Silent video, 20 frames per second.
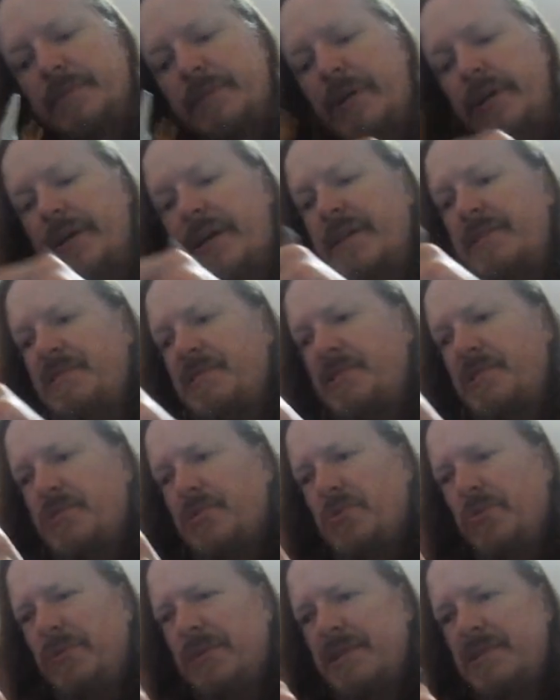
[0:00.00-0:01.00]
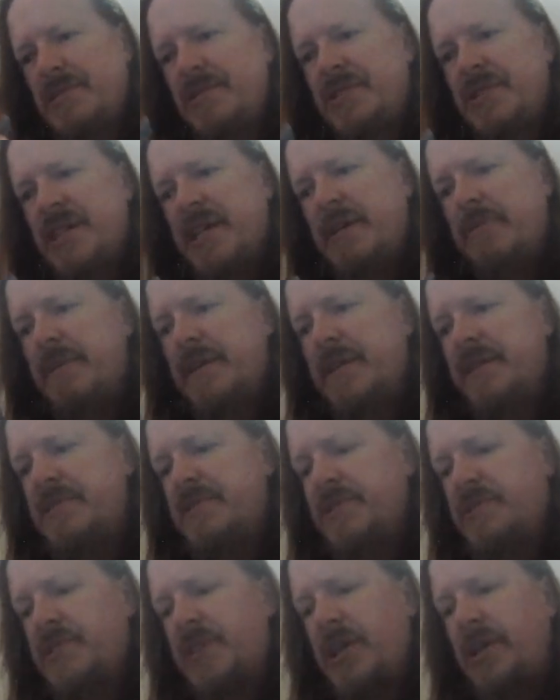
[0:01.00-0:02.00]
I can sort of see where
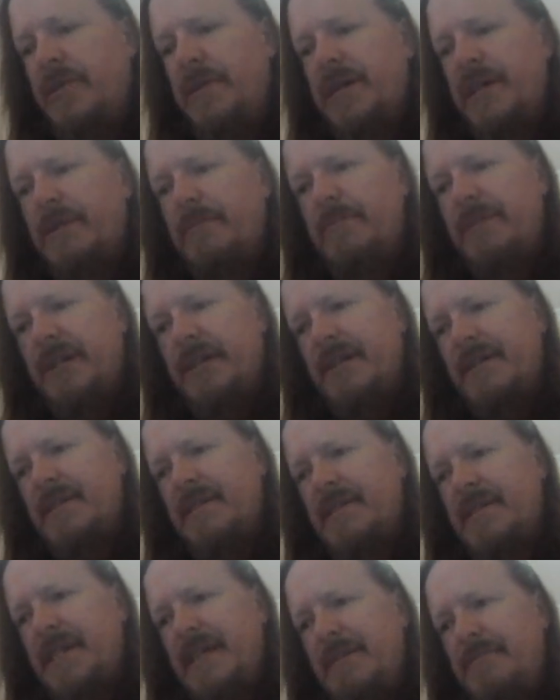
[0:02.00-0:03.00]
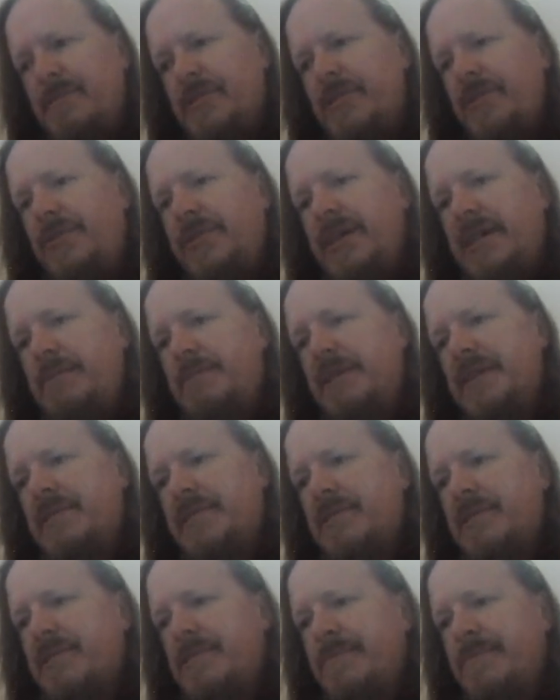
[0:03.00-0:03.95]
this is going, but at the same time it's...